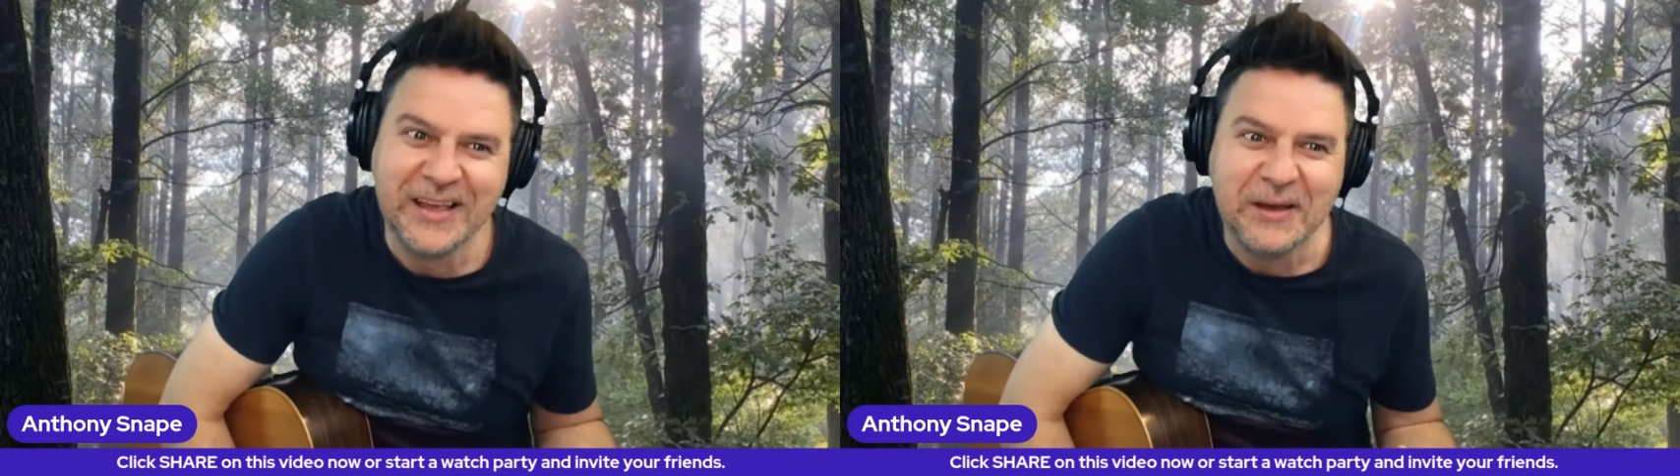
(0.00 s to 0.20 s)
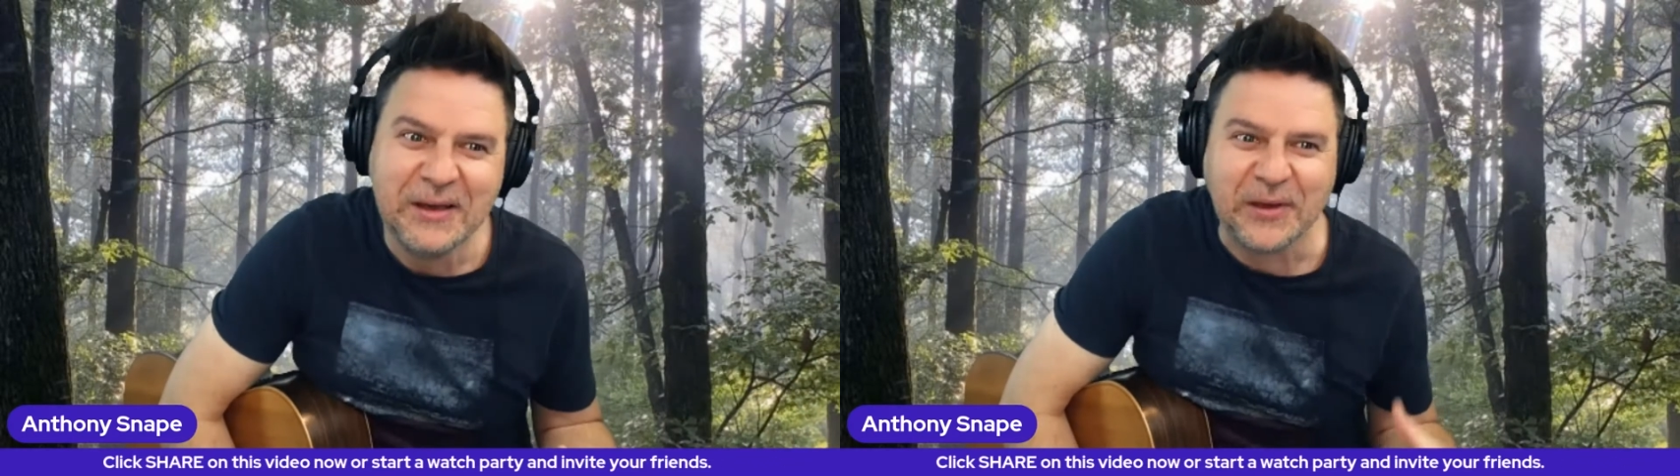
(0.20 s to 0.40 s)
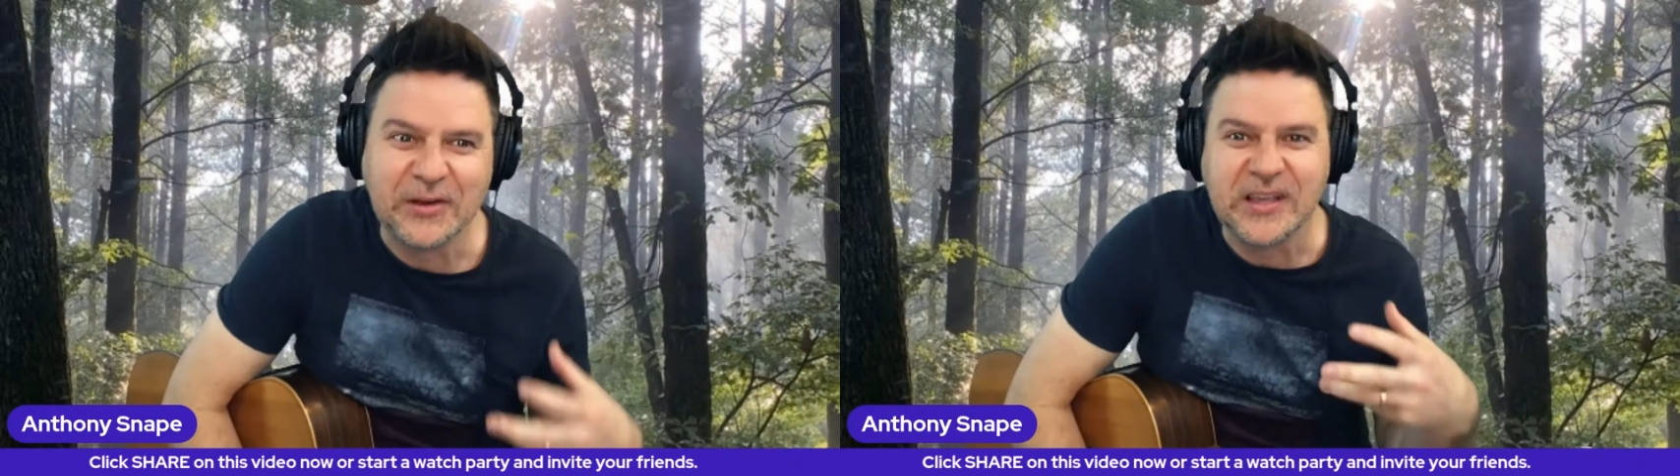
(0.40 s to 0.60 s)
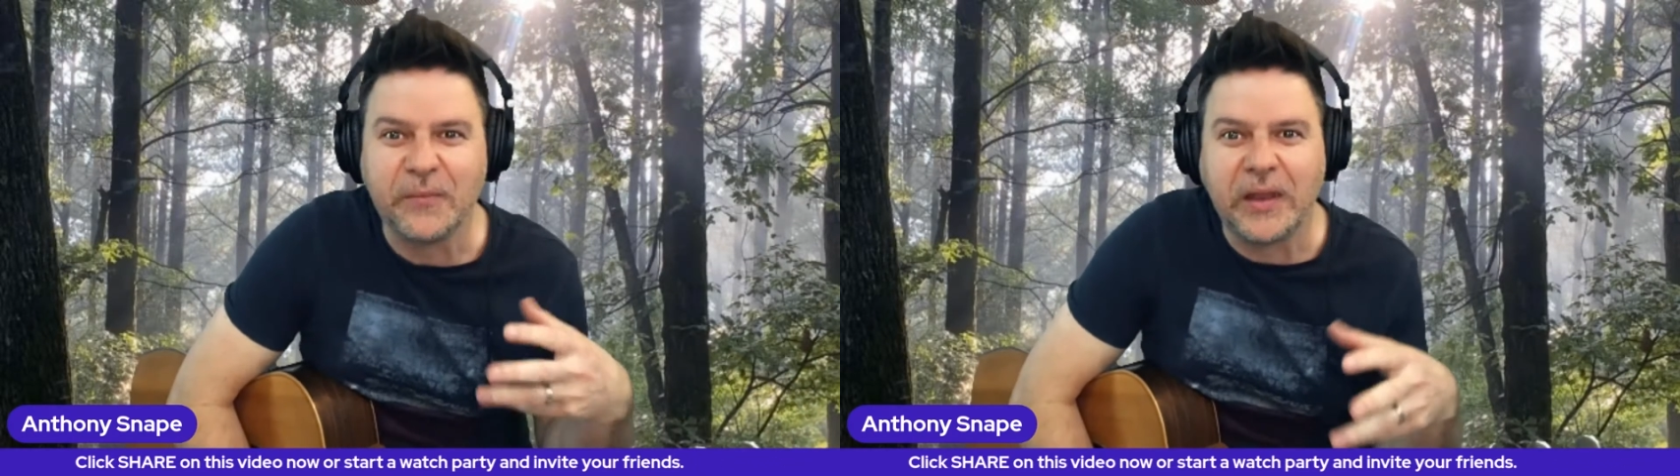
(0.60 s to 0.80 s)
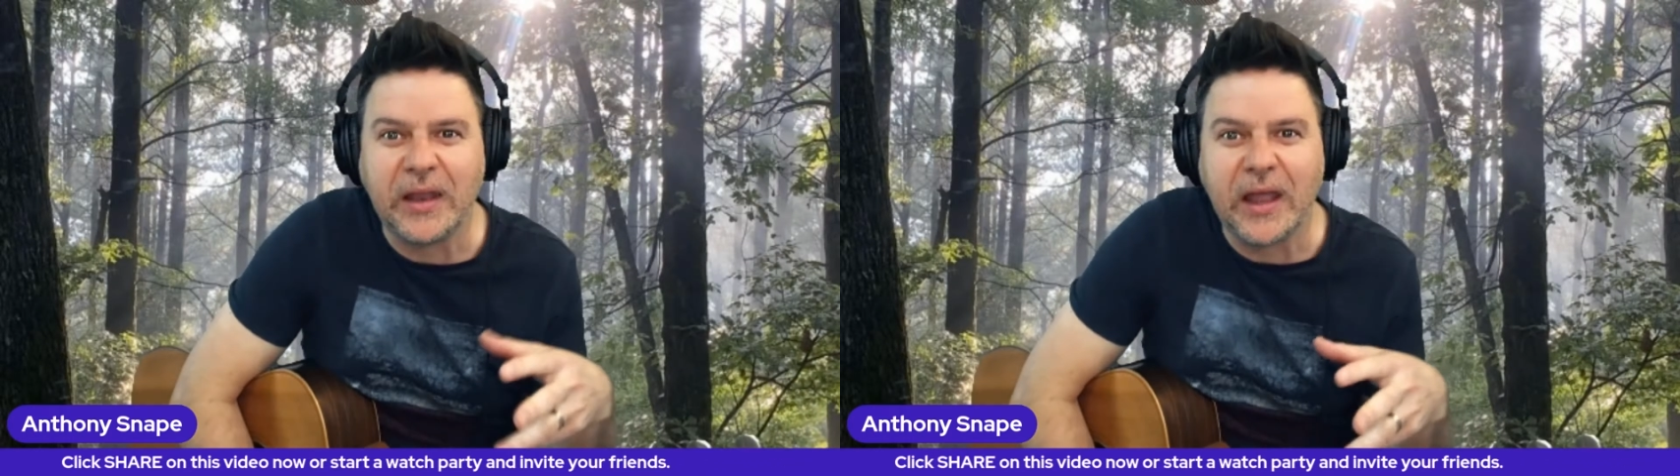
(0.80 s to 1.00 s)
because
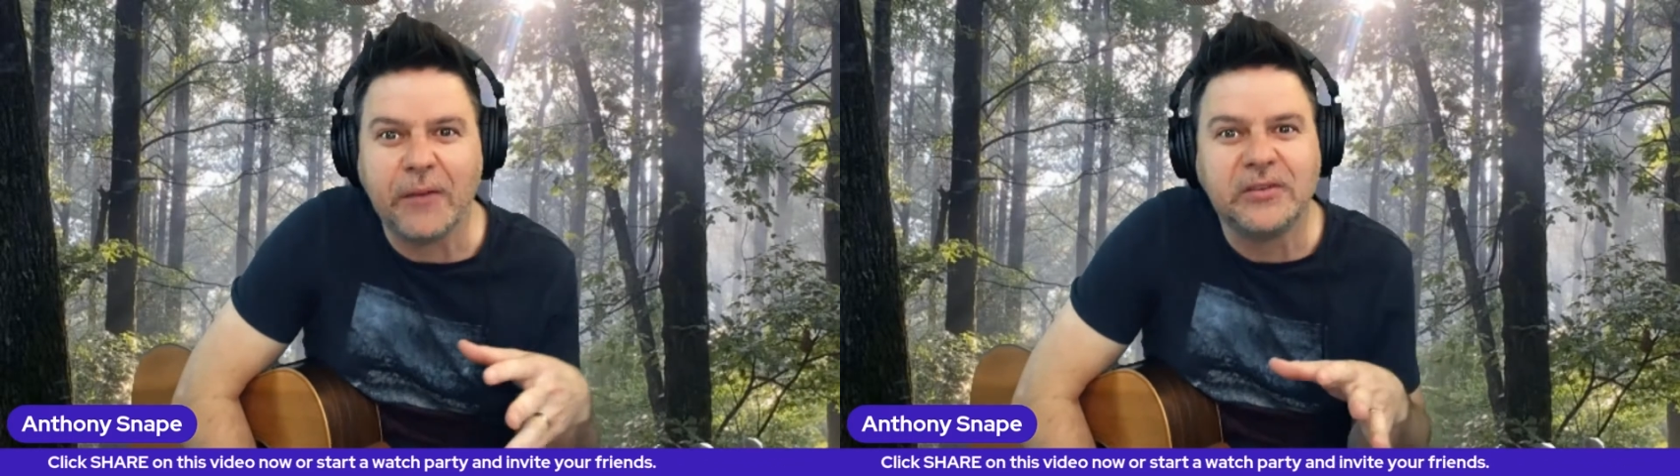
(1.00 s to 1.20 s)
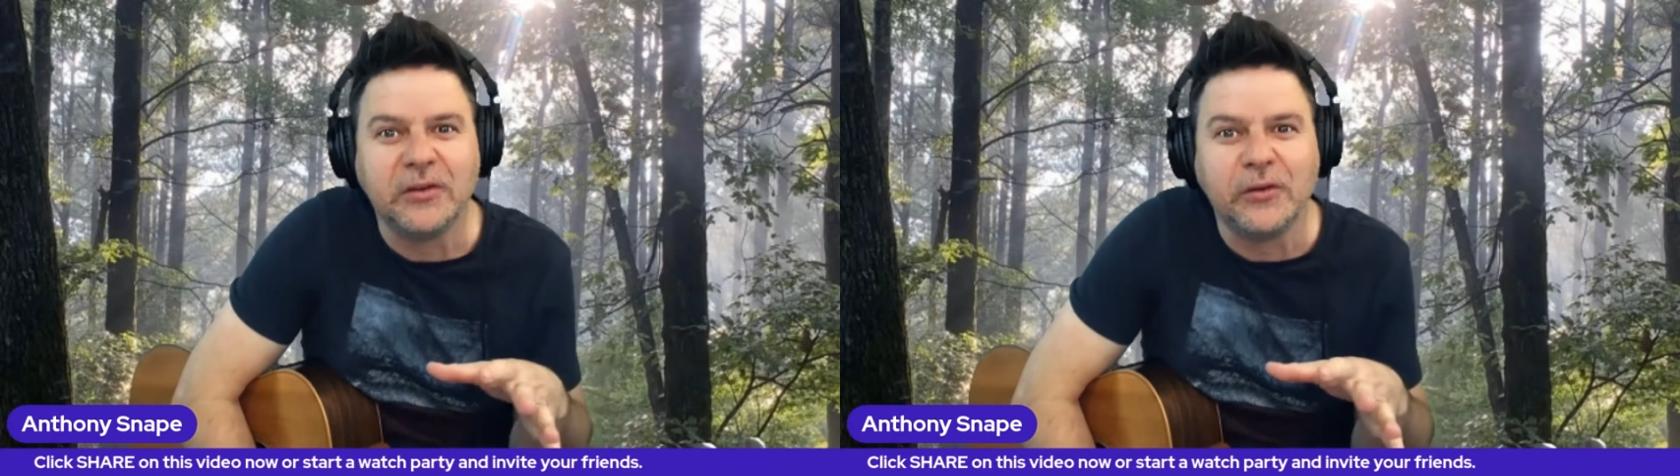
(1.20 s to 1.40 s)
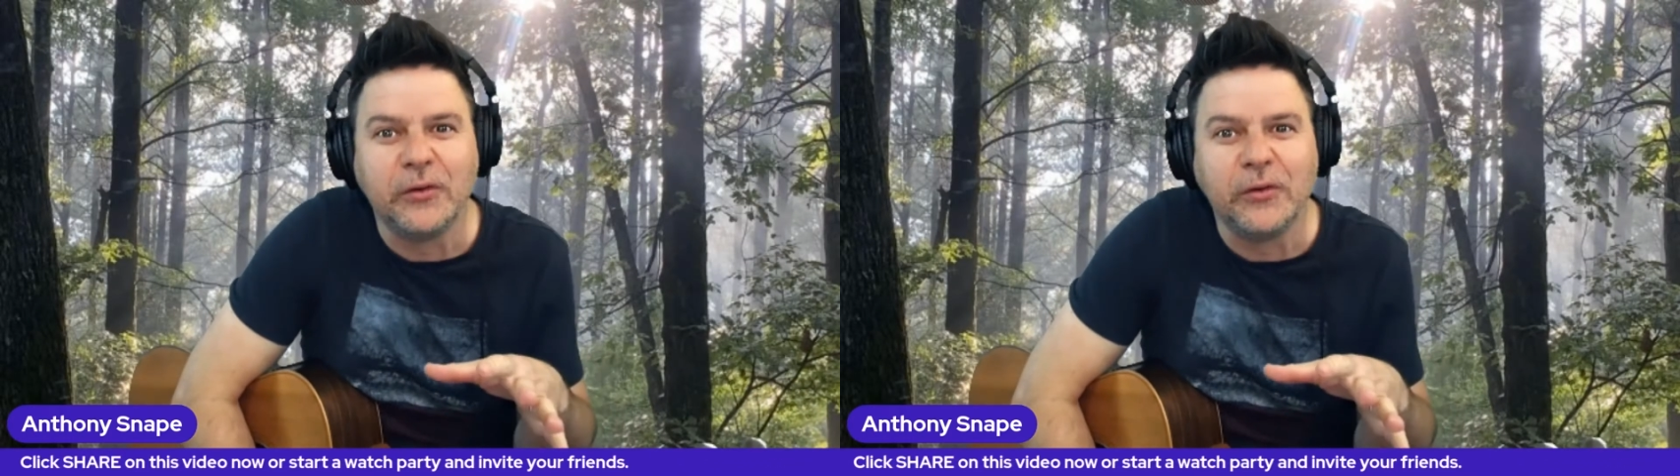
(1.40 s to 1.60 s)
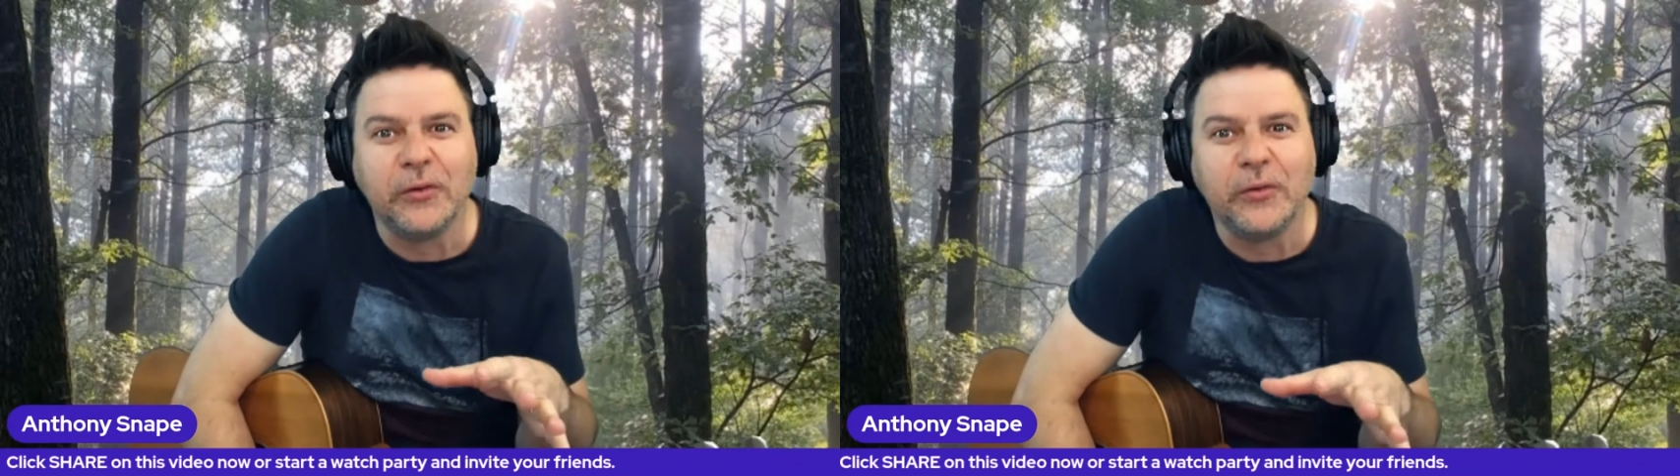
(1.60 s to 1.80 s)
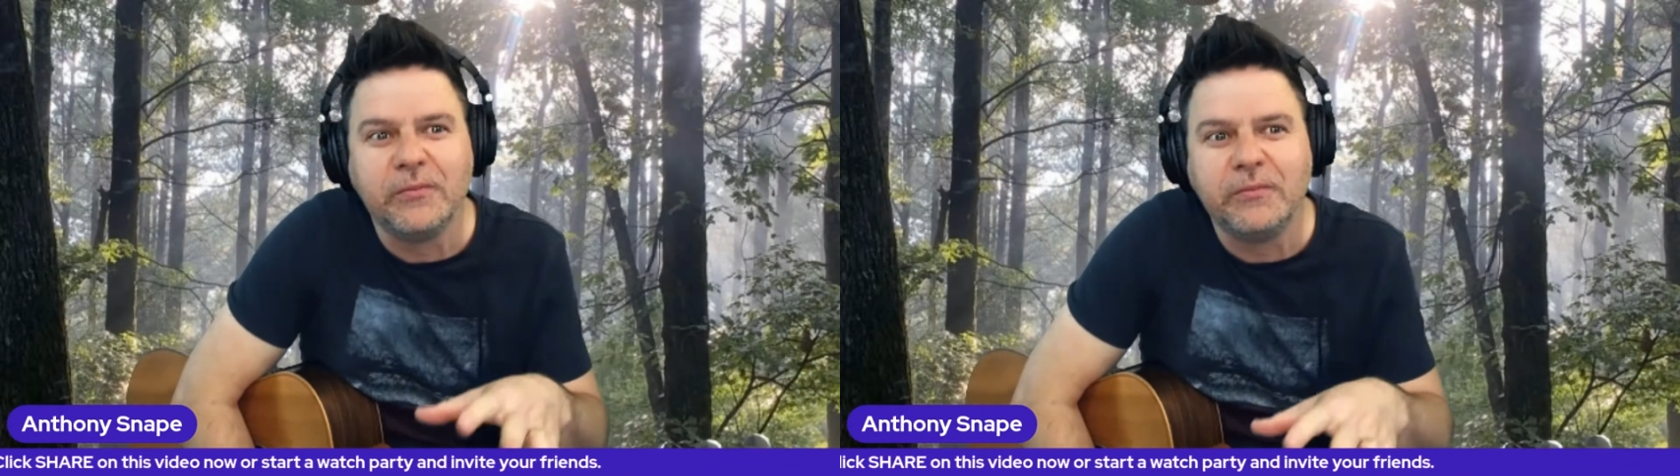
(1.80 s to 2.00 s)
I've been able
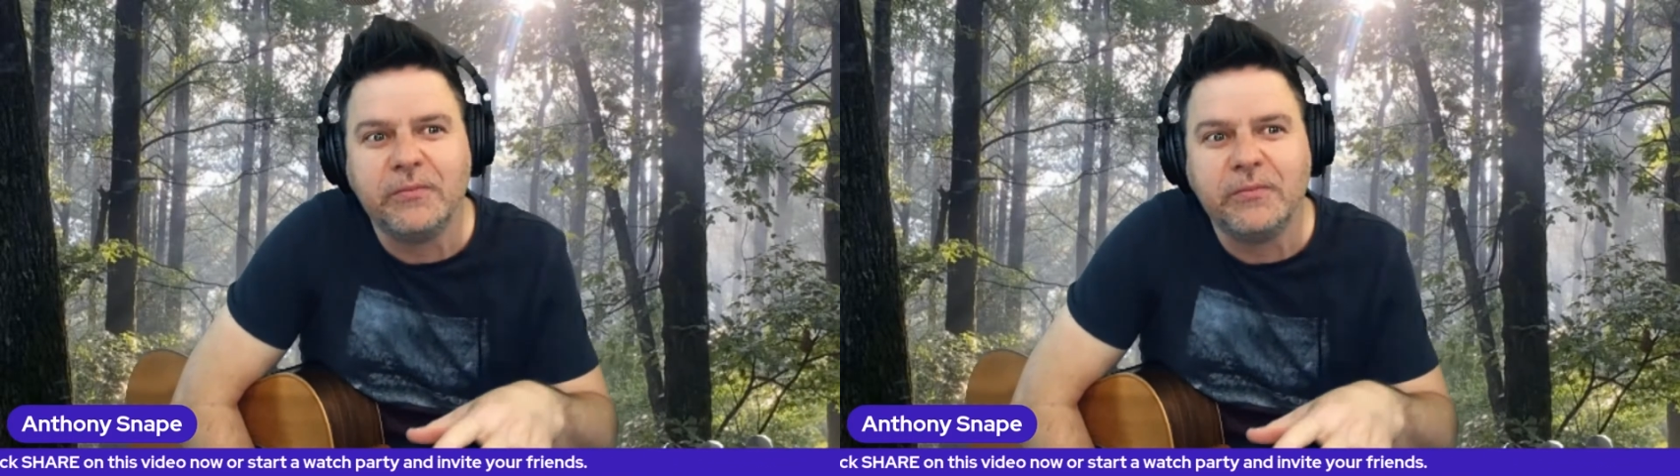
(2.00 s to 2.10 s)
to